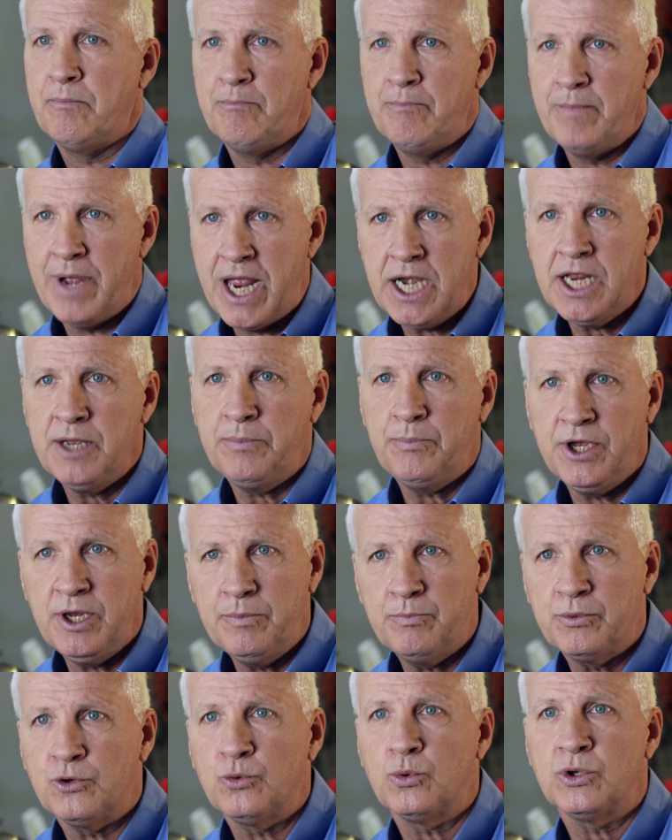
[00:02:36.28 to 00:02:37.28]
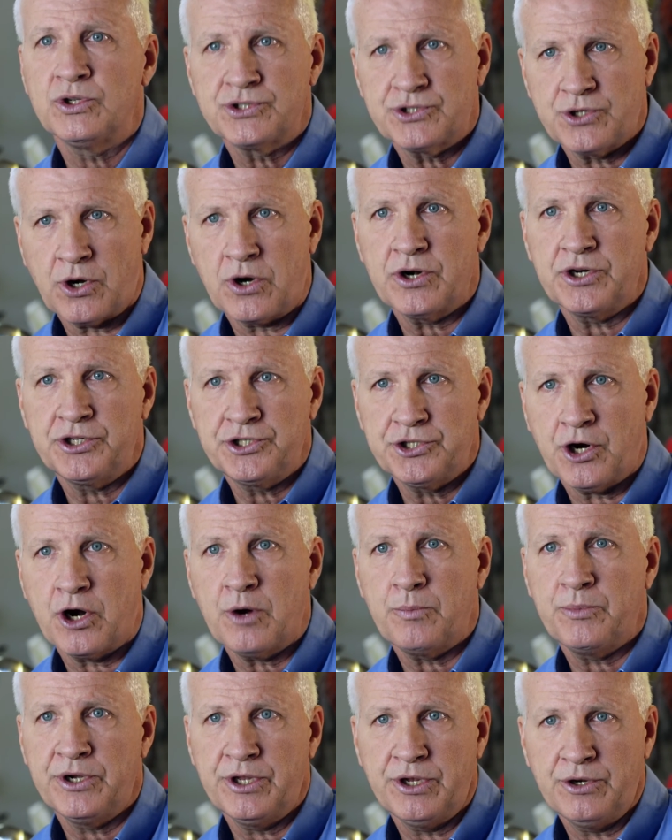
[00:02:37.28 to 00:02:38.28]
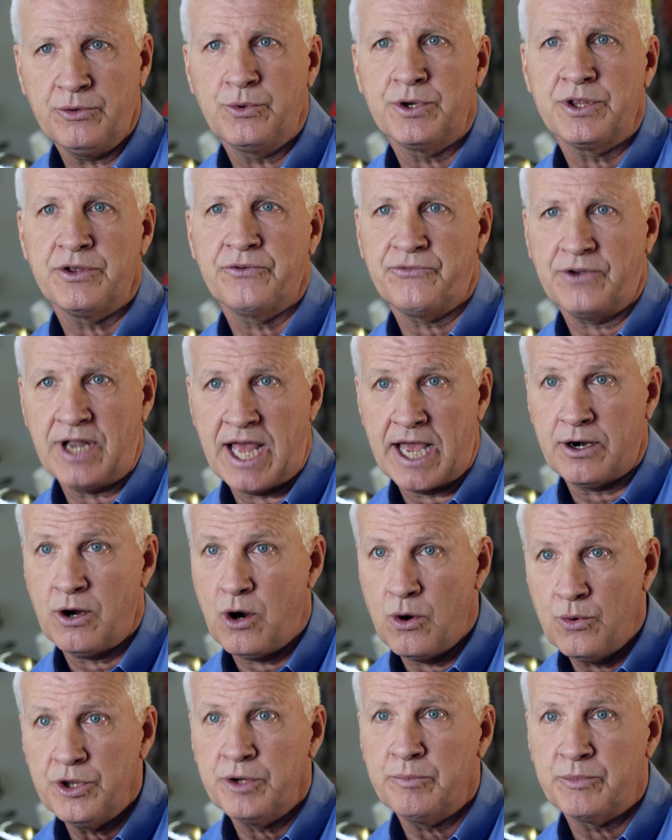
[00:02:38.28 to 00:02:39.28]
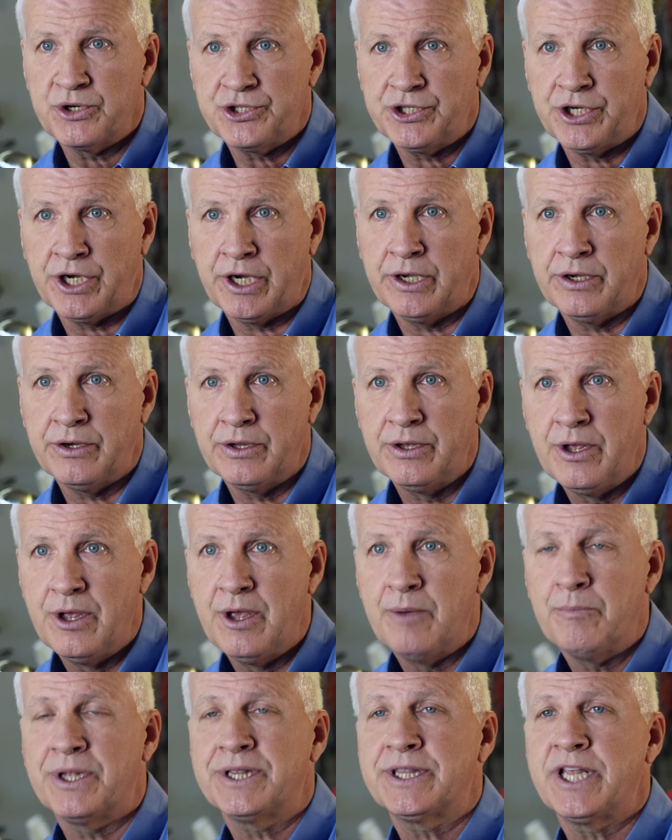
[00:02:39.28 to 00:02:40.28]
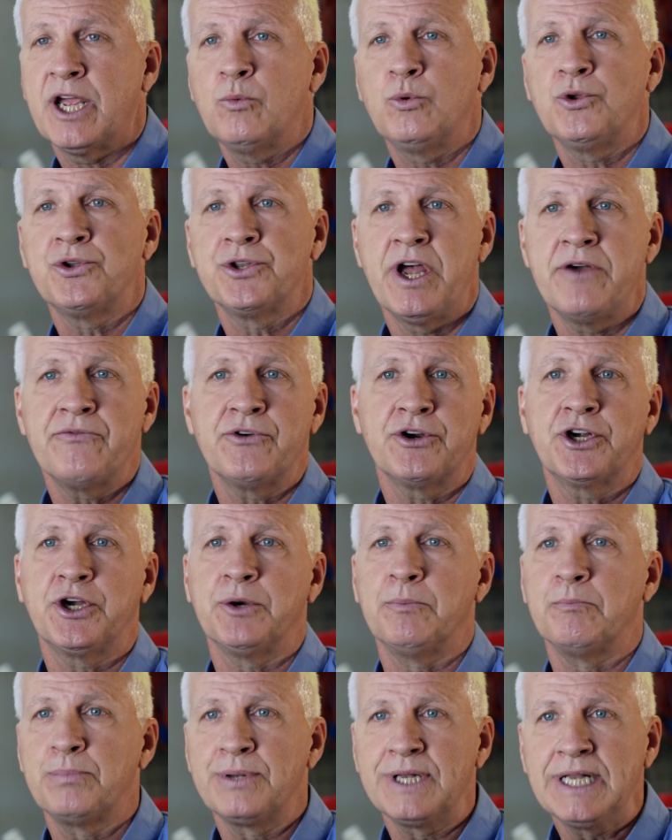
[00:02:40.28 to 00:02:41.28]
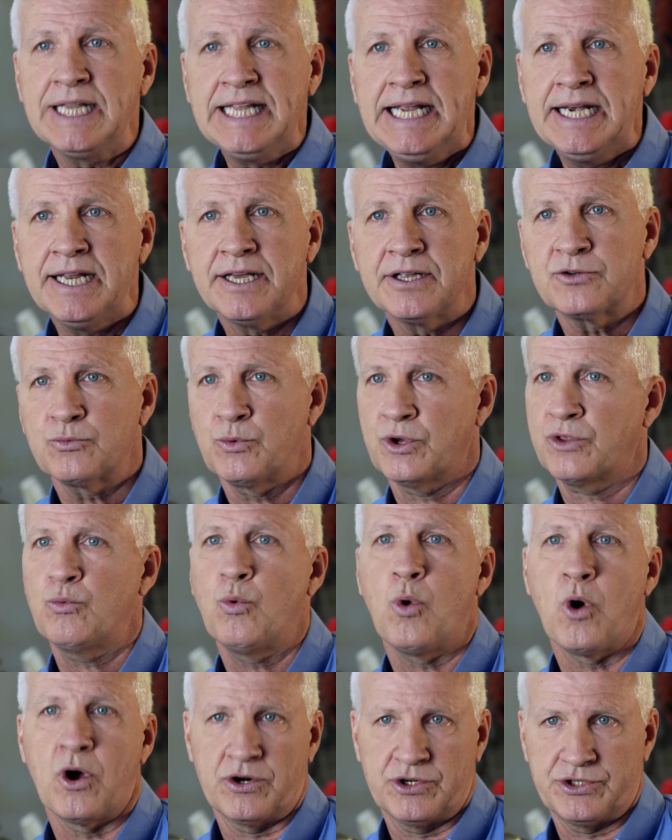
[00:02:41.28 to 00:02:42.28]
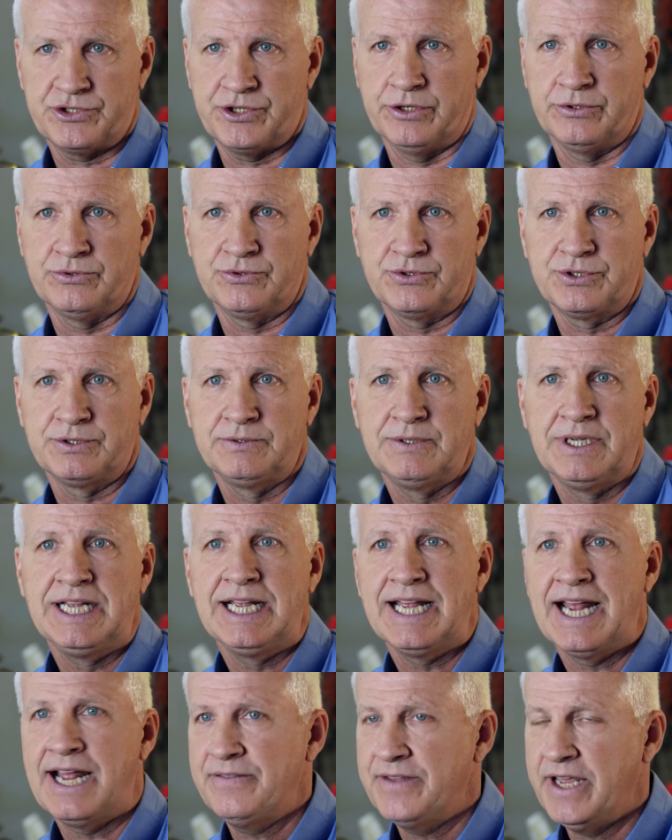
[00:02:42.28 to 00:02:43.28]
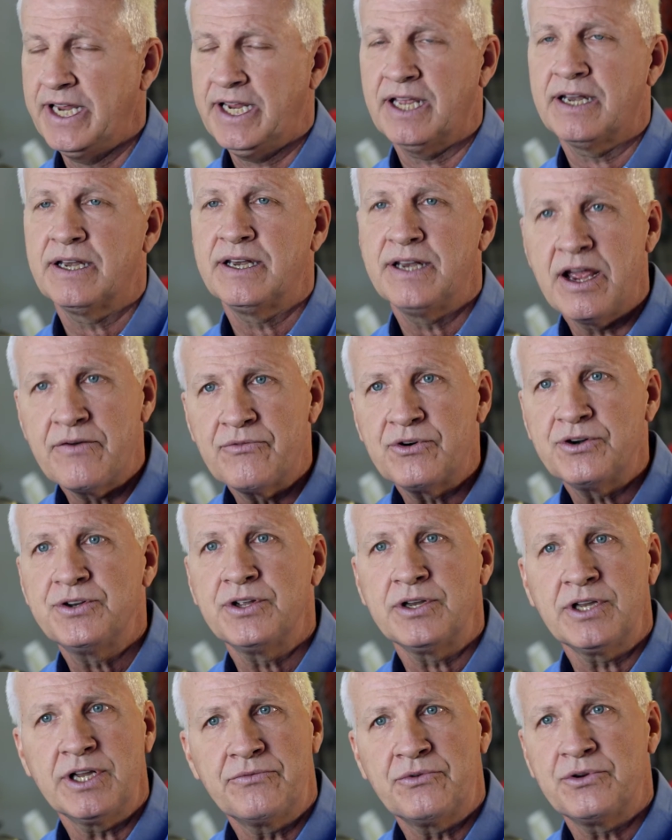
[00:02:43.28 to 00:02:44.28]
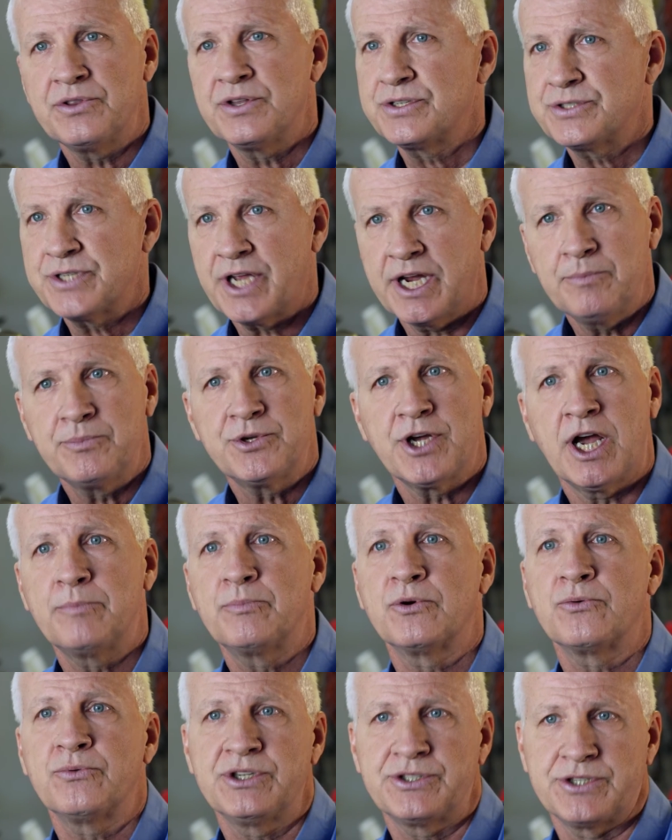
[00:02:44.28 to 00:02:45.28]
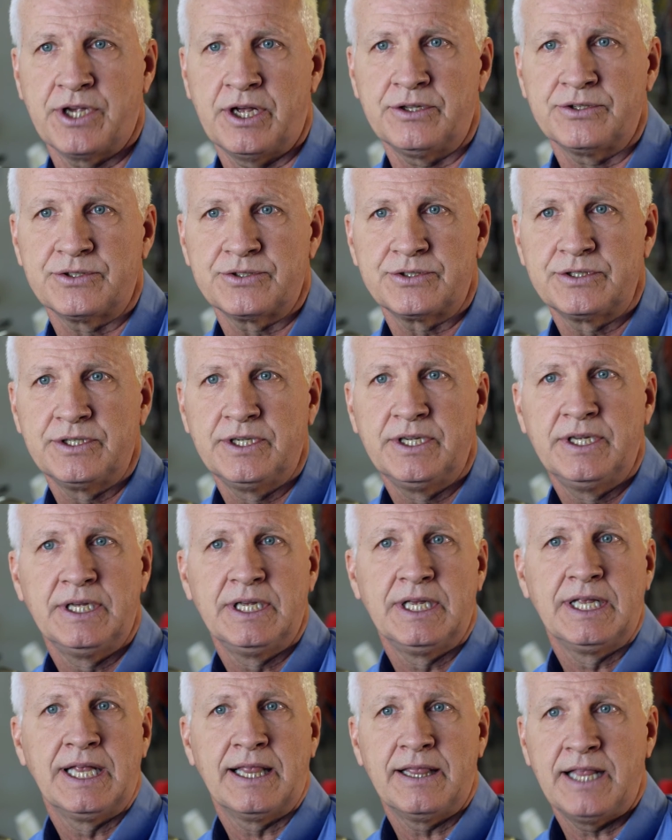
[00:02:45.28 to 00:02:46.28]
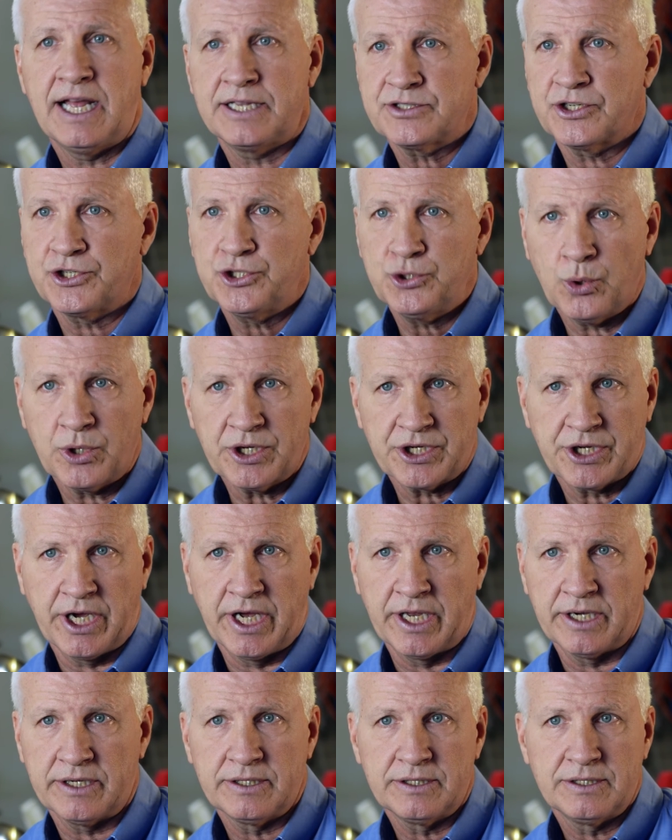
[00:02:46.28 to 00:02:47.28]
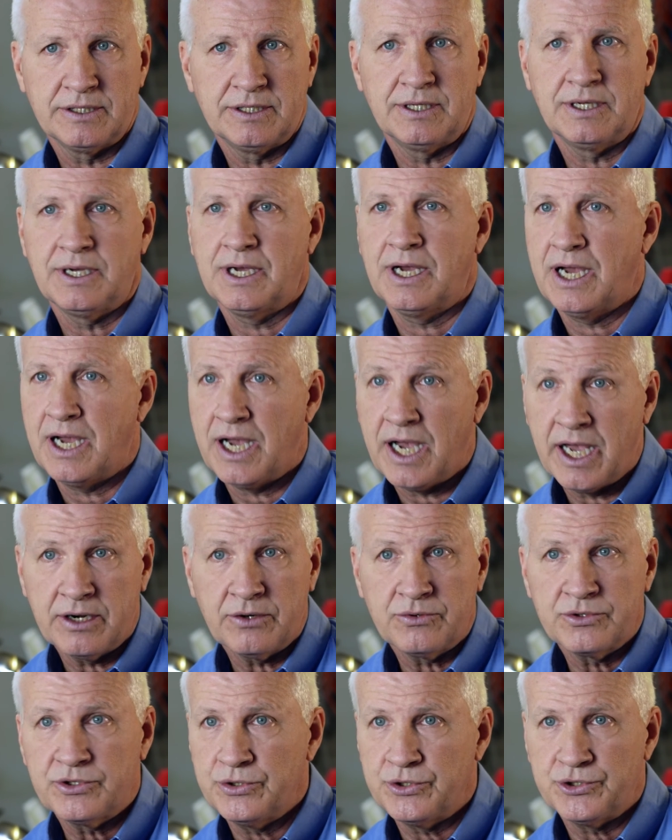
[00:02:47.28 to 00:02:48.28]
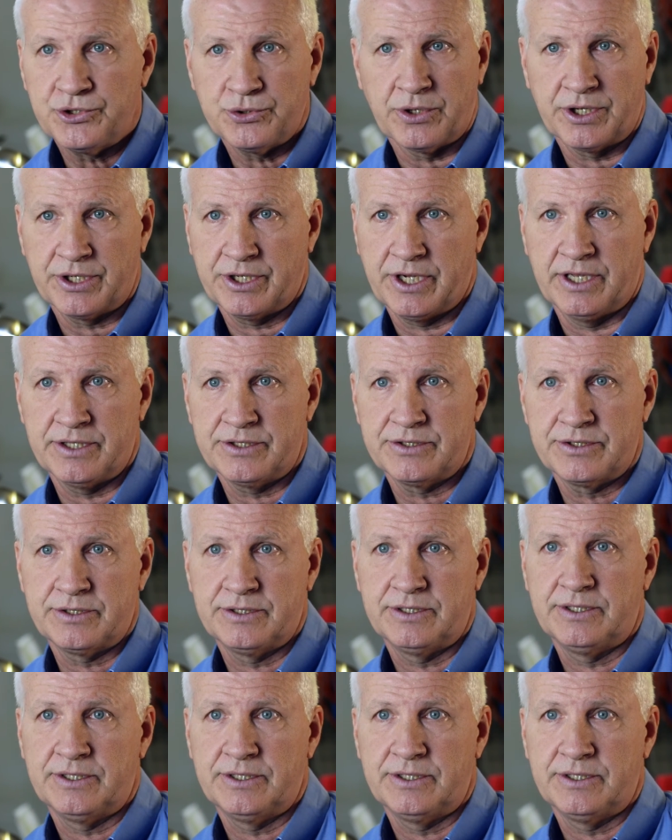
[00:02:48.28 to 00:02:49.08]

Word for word: Many people will start a sharpening with a flat honing machine, but they will never complete it with water stones, and they can never deliver the same type of results. That's a shortcut. I don't do shortcuts.